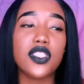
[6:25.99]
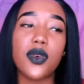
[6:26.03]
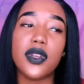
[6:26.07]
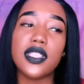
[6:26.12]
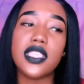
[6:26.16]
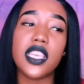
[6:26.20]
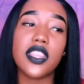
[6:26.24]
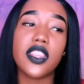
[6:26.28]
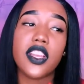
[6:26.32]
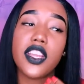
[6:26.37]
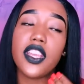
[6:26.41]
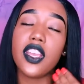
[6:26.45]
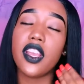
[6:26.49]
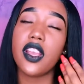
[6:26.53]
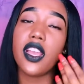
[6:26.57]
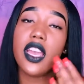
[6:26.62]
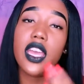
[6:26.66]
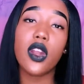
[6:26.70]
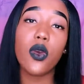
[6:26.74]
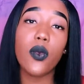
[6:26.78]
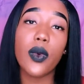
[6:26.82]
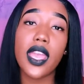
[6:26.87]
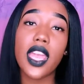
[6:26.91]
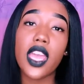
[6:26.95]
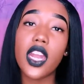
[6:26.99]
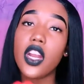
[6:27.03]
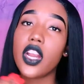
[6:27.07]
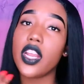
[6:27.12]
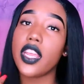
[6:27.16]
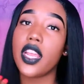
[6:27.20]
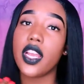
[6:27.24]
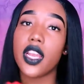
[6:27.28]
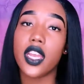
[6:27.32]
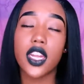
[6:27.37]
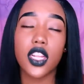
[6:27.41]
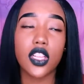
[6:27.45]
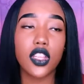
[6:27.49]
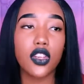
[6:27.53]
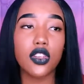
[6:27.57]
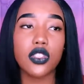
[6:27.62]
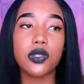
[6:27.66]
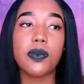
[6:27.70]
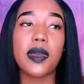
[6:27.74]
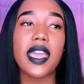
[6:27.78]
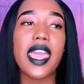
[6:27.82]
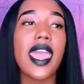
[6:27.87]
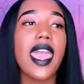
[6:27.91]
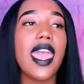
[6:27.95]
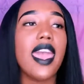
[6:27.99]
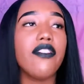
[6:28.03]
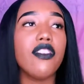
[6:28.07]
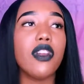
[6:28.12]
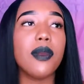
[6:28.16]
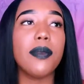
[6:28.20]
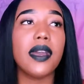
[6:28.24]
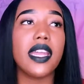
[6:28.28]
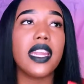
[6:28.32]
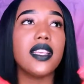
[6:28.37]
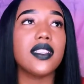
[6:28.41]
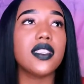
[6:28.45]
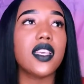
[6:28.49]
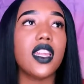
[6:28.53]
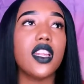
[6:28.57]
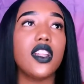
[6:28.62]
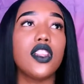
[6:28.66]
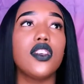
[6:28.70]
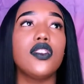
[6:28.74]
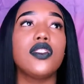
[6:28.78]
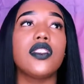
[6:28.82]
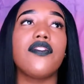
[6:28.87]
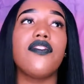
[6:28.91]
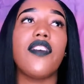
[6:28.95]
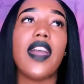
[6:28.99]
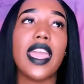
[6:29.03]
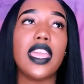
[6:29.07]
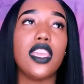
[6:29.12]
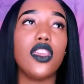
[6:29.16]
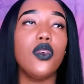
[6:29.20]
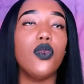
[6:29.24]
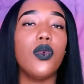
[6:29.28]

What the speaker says: So it's either you're gonna win or you're gonna lose, but everybody's gonna lose a fight.